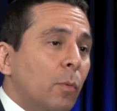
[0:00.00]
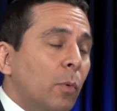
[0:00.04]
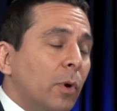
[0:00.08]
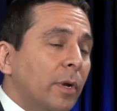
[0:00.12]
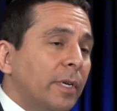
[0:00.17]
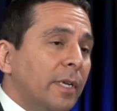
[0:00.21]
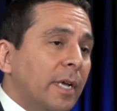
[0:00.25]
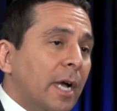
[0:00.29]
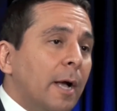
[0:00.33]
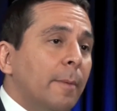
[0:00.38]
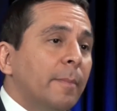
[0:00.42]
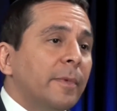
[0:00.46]

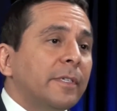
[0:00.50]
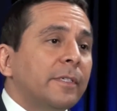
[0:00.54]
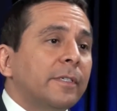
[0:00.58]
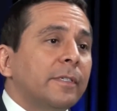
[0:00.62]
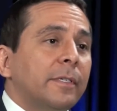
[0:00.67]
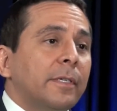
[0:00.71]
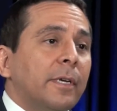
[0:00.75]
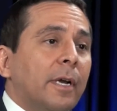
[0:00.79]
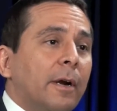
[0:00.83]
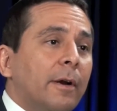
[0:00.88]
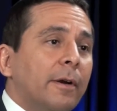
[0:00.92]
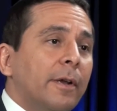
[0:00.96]
One common
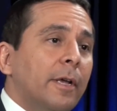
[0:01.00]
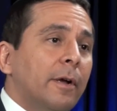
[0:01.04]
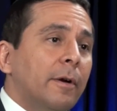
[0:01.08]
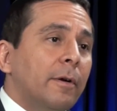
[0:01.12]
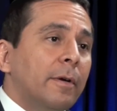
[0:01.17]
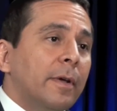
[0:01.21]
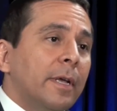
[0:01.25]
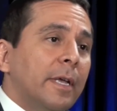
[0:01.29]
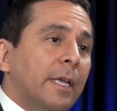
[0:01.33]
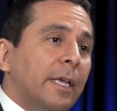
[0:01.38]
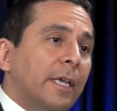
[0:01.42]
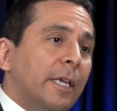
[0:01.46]

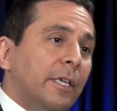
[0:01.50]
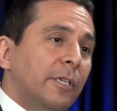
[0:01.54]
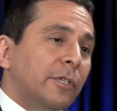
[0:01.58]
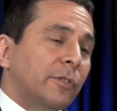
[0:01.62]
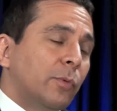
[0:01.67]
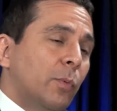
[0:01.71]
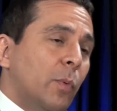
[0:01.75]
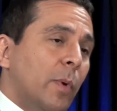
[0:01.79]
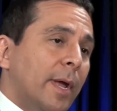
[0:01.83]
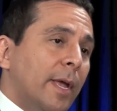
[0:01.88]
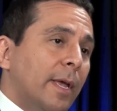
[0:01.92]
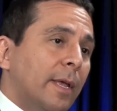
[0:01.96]
scenario
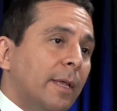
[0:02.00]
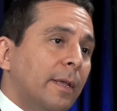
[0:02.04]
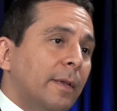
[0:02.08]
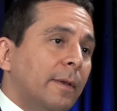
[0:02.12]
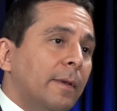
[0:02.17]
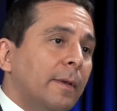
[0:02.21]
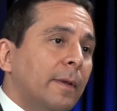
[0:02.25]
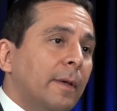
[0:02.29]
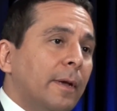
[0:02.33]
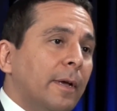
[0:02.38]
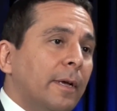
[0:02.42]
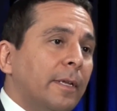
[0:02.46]
is
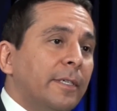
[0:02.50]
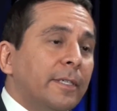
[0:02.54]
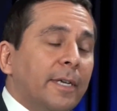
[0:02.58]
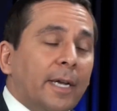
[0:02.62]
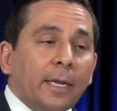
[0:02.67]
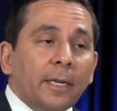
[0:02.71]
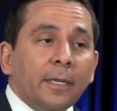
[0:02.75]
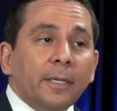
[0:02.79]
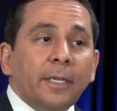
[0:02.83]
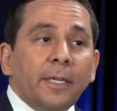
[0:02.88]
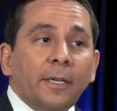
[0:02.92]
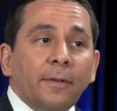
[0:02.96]
when a
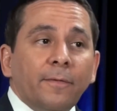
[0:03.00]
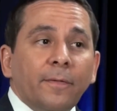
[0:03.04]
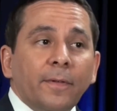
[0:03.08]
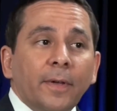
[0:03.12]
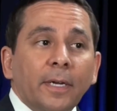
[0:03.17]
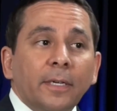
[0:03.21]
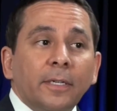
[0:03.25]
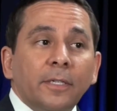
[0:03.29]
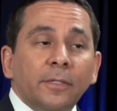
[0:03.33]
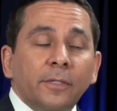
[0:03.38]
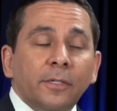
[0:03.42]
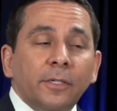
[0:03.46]
title
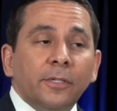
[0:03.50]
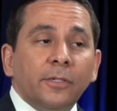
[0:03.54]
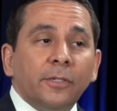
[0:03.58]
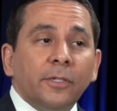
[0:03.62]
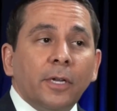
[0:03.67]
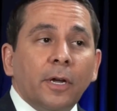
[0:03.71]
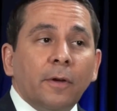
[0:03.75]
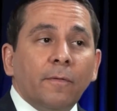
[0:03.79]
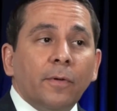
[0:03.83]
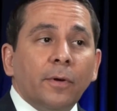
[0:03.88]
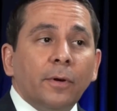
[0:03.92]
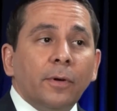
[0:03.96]
defect is
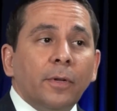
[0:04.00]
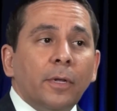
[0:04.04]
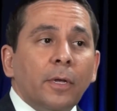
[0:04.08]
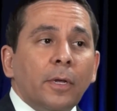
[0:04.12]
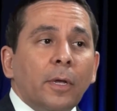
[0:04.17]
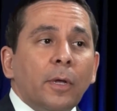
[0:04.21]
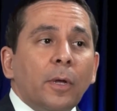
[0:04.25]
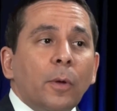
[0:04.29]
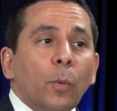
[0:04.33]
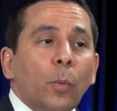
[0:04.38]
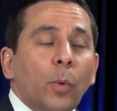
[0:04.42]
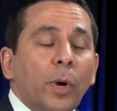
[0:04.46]
discovered
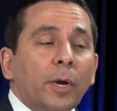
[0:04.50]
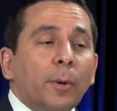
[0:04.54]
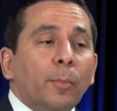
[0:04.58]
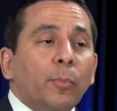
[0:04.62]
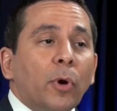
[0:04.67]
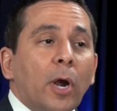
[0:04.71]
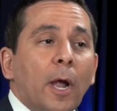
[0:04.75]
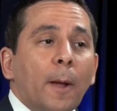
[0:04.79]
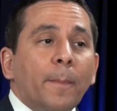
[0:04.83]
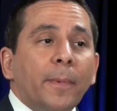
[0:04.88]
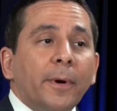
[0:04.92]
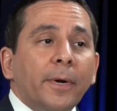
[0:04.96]
when a
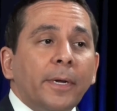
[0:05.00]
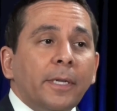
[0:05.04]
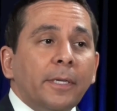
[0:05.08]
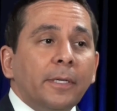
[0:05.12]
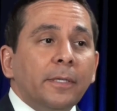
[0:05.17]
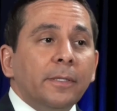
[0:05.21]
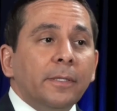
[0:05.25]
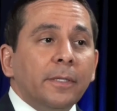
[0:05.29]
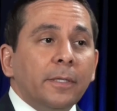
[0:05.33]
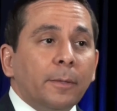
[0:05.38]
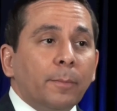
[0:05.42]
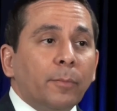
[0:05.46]
property
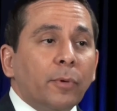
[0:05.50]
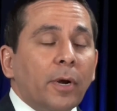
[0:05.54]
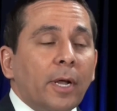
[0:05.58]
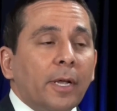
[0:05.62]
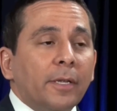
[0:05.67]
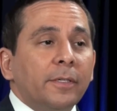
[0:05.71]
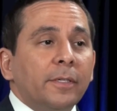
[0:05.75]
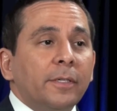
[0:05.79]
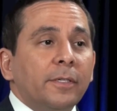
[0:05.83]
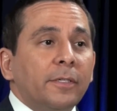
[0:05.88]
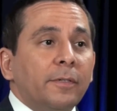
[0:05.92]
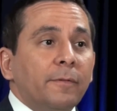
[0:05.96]
is in the
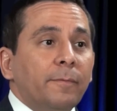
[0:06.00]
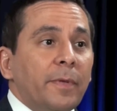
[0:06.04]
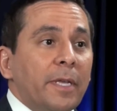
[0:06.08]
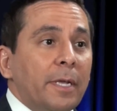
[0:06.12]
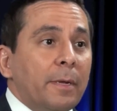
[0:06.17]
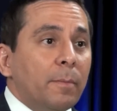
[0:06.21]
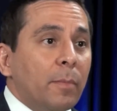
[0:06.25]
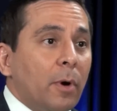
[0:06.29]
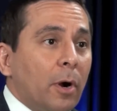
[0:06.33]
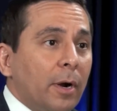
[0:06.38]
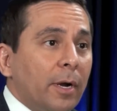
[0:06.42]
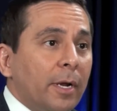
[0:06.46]
process of
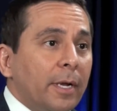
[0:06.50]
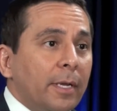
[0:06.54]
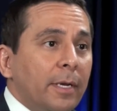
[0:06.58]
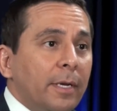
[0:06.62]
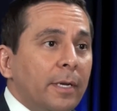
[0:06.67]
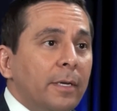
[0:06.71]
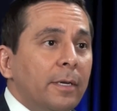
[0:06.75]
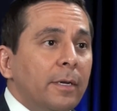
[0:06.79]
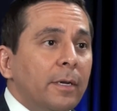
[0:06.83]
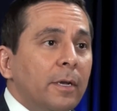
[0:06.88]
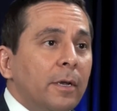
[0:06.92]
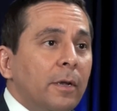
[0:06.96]
being
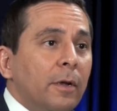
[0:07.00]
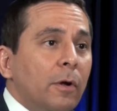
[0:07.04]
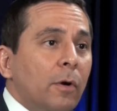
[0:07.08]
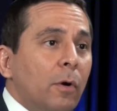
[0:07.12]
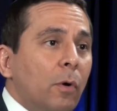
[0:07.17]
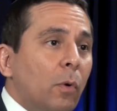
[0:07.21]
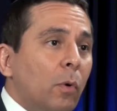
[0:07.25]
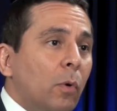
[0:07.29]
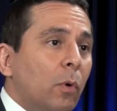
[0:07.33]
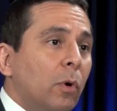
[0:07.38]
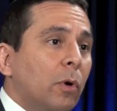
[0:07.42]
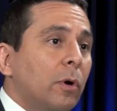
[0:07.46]
marketed
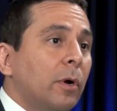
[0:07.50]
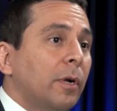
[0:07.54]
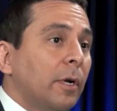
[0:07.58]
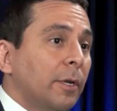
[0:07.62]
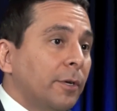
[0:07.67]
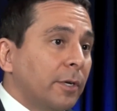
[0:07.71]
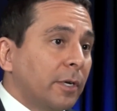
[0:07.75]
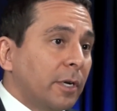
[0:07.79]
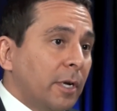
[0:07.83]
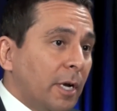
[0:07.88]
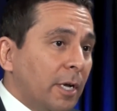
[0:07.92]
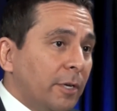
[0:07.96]
or
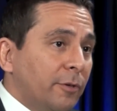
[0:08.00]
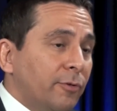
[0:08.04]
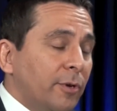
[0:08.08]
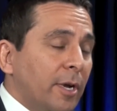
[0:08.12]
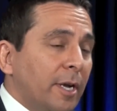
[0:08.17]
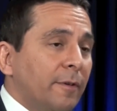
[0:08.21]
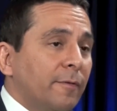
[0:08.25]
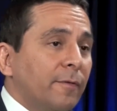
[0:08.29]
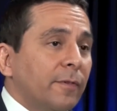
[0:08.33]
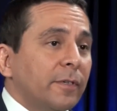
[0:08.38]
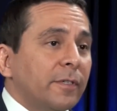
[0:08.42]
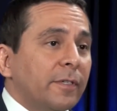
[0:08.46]
under
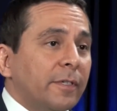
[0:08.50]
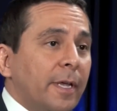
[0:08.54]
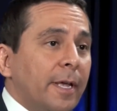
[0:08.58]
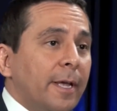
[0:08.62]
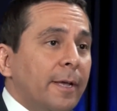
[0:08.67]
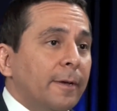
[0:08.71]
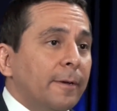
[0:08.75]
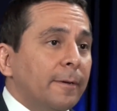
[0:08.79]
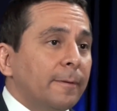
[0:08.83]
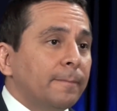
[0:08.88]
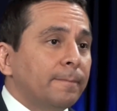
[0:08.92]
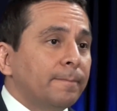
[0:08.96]
contract for
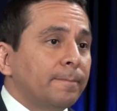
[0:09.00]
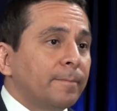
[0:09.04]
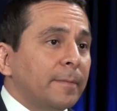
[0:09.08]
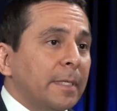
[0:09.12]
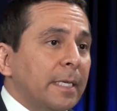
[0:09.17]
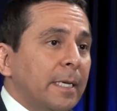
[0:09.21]
sale.